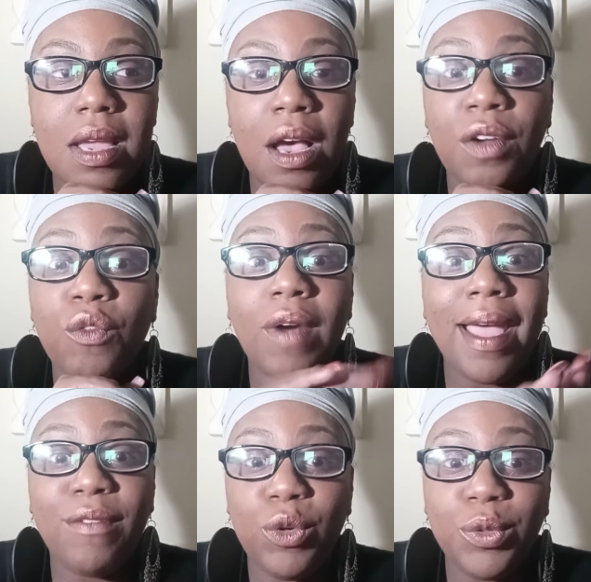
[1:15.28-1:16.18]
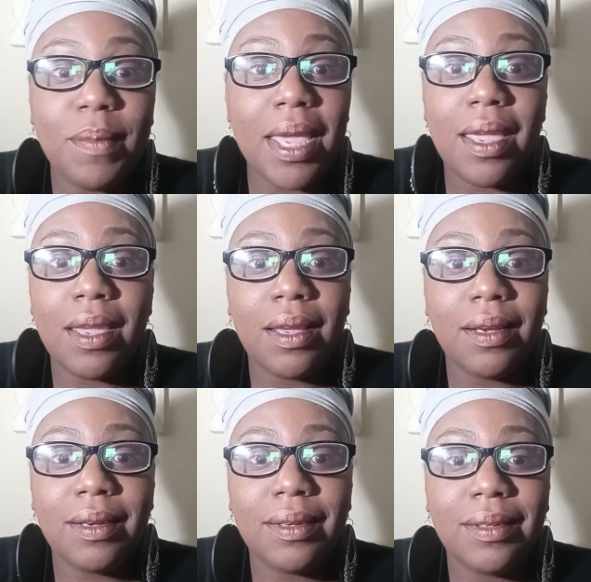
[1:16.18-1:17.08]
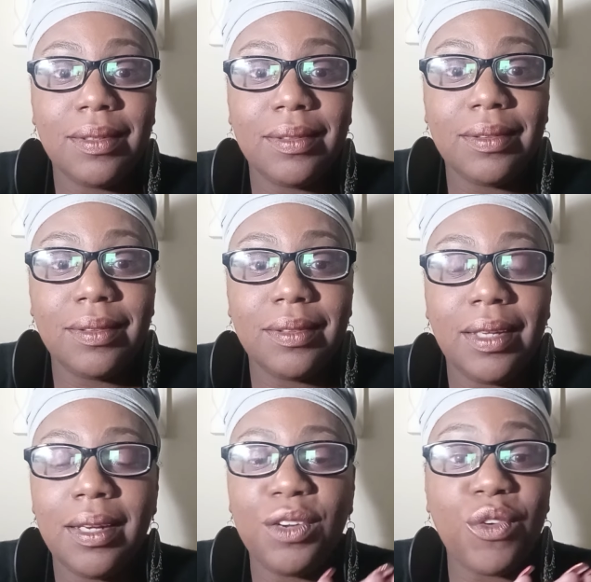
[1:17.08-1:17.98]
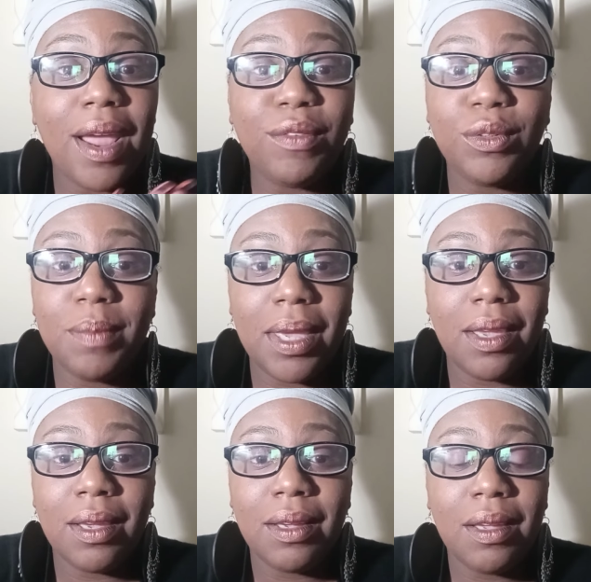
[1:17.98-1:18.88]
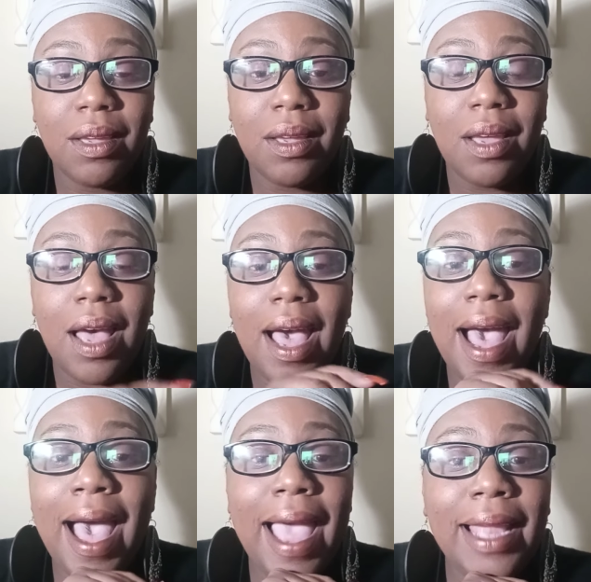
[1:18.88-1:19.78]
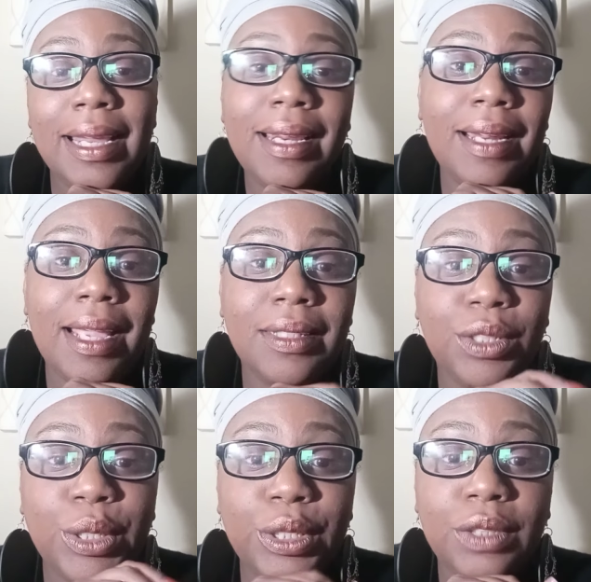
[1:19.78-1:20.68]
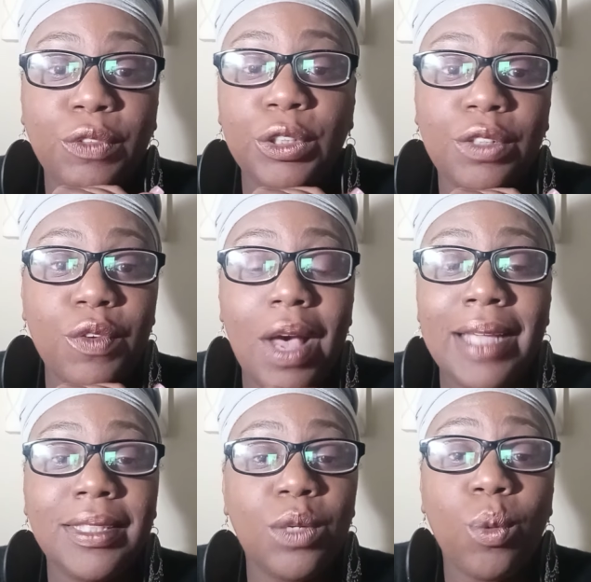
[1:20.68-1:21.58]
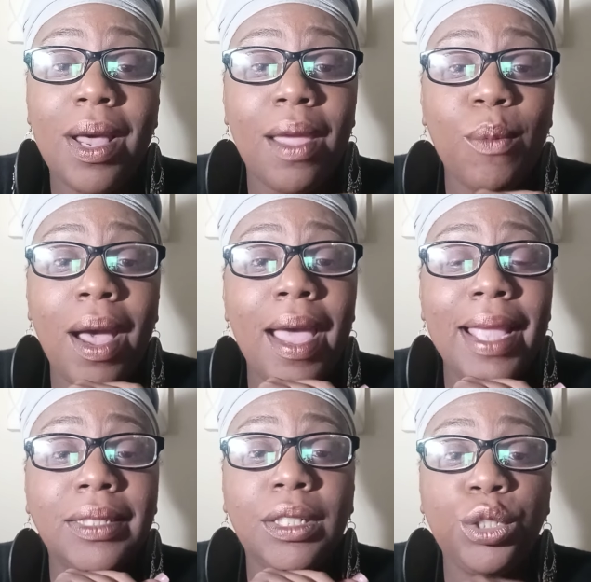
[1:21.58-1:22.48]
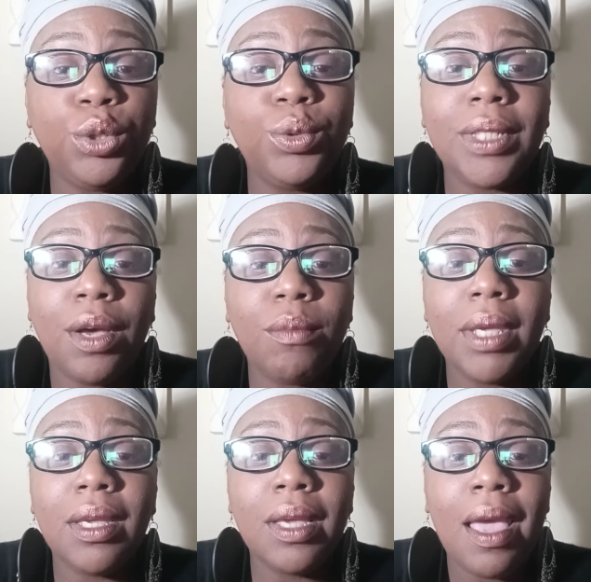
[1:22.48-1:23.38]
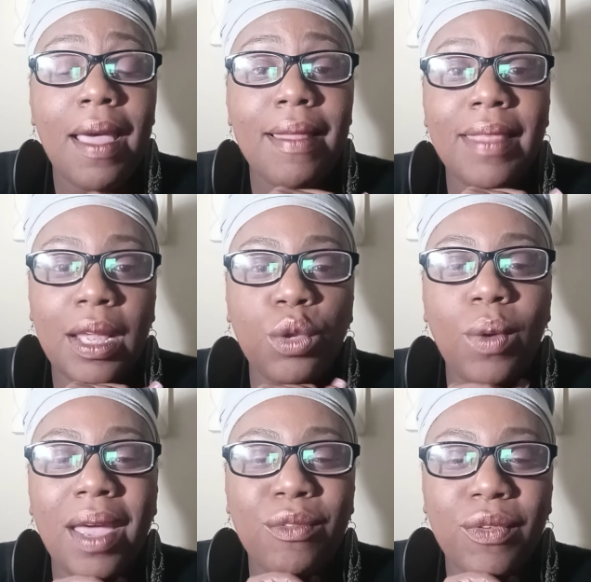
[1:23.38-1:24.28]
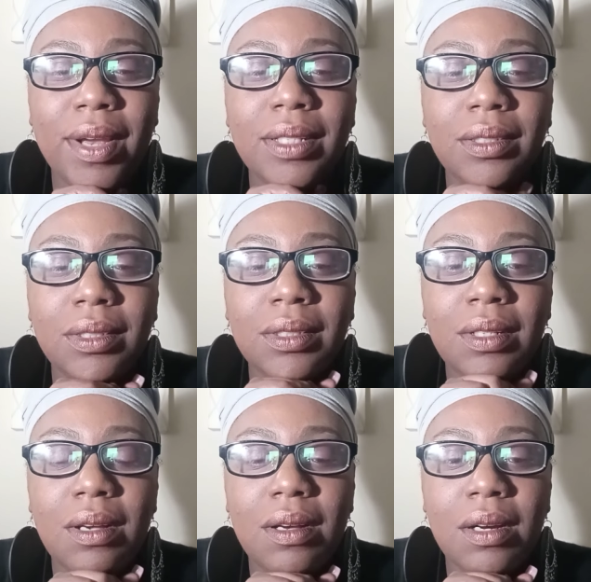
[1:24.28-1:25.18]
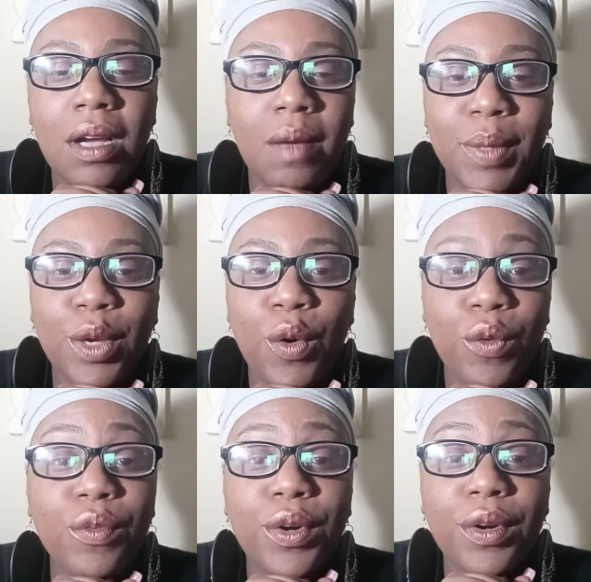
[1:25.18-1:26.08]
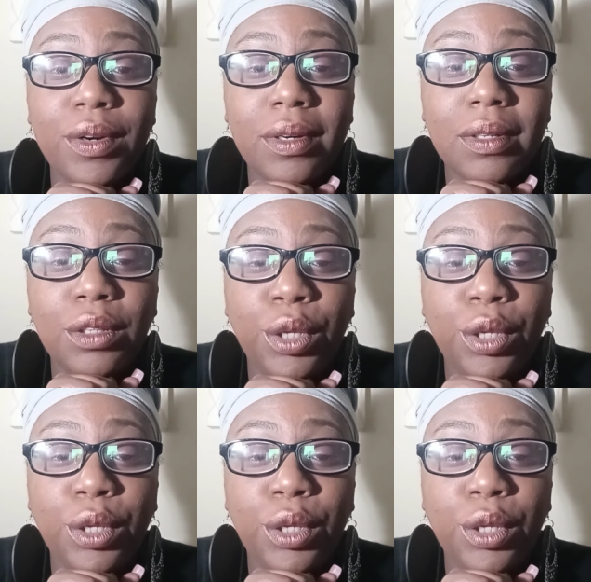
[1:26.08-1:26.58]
unraveled me. It unraveled me. I needed answers. First of all, I said, why? Why didn't you tell me that you had friends coming over,